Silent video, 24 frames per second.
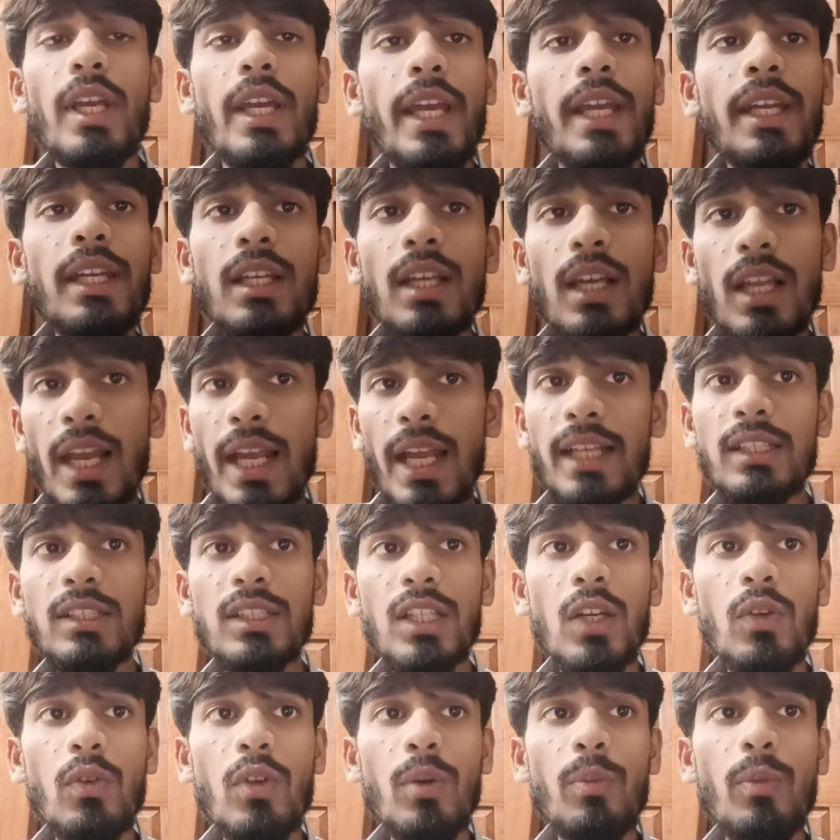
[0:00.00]
In client
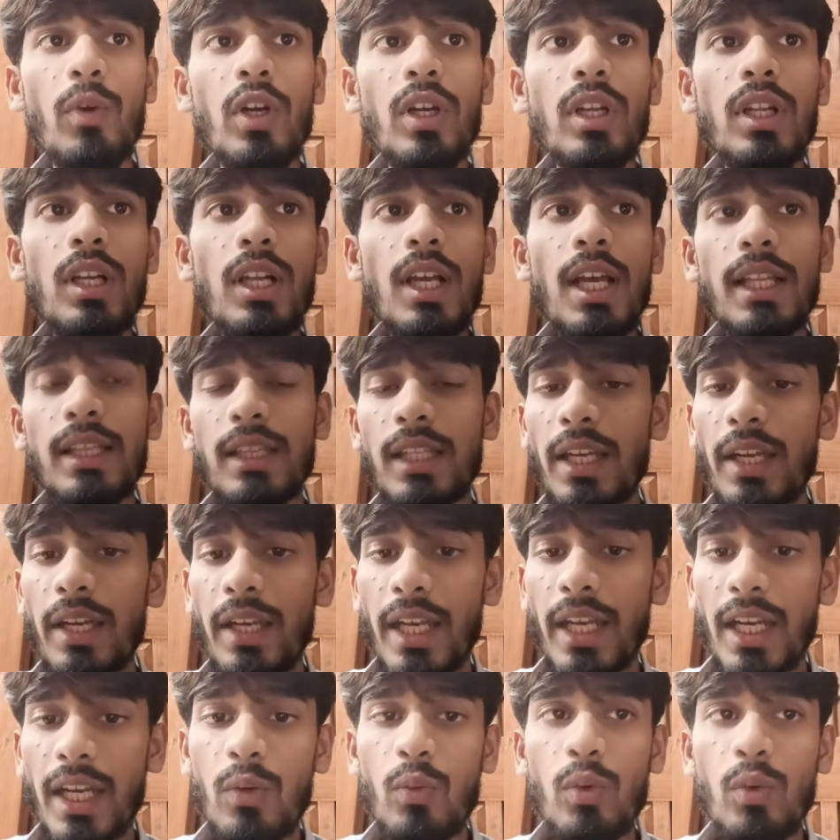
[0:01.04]
server model, the
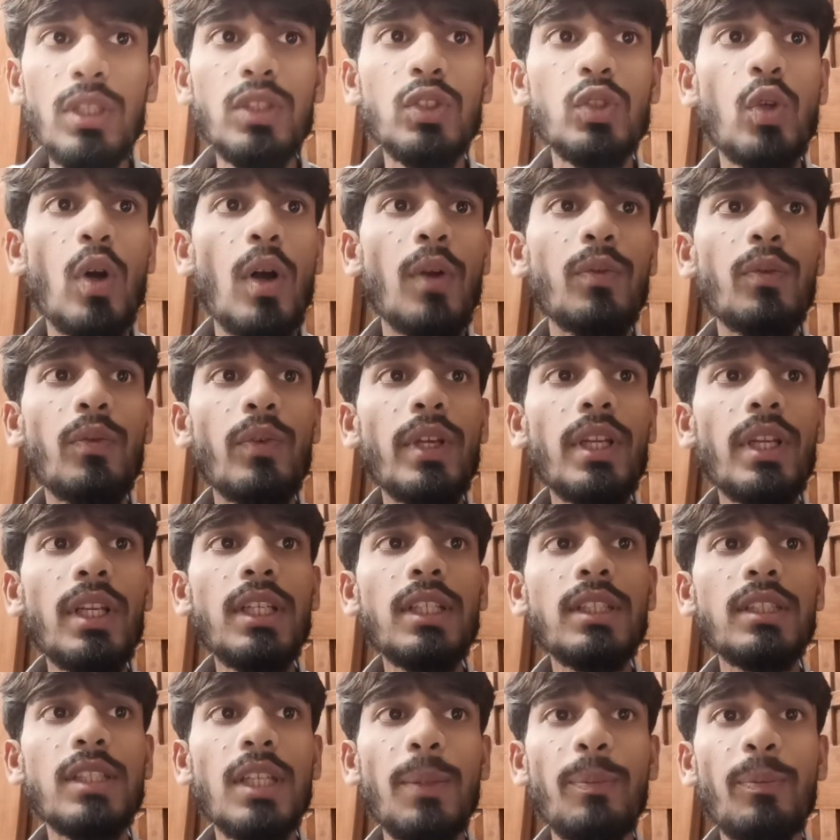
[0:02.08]
network software
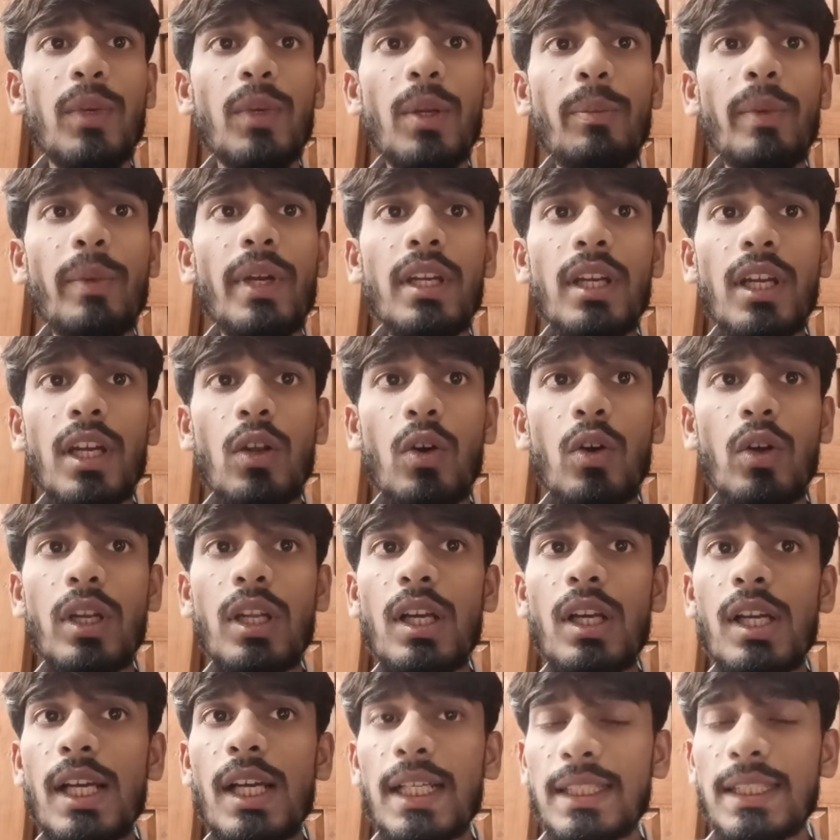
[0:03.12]
is implemented on
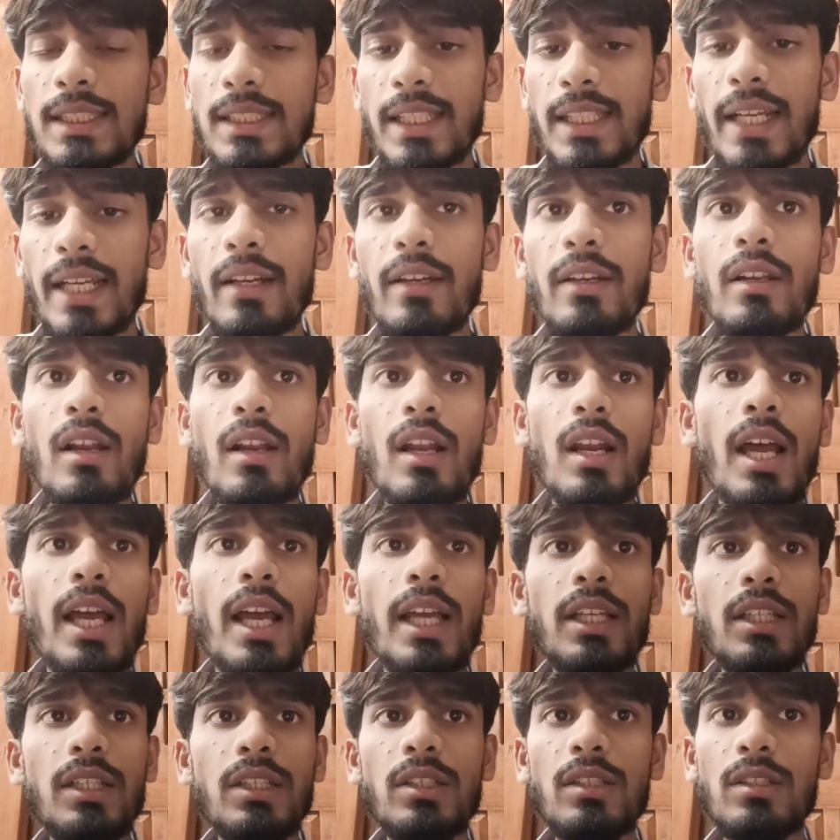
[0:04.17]
a
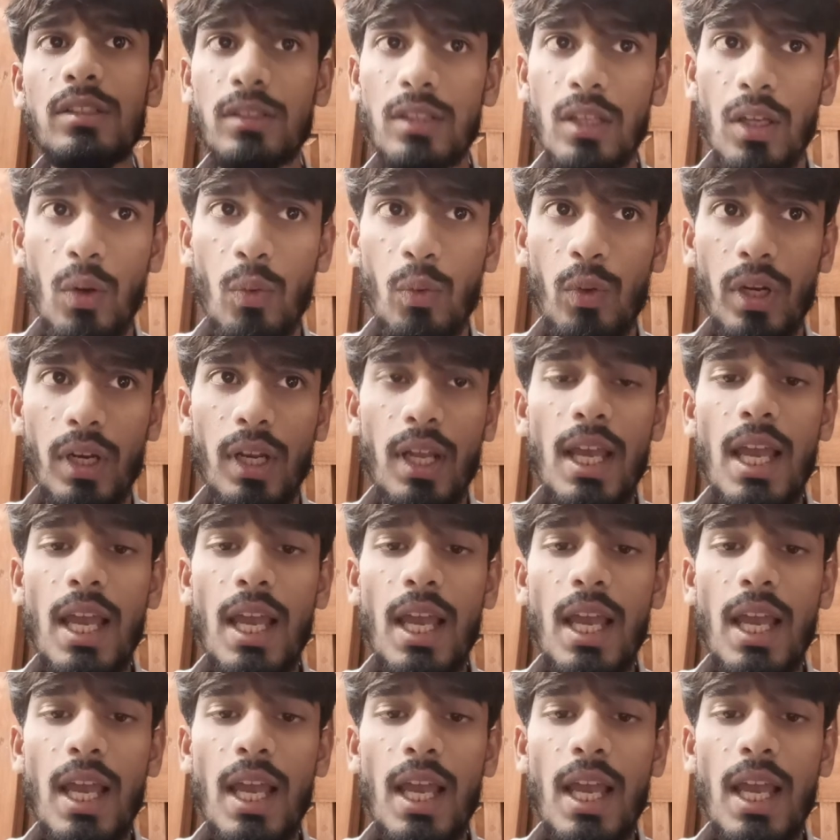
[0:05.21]
centralized server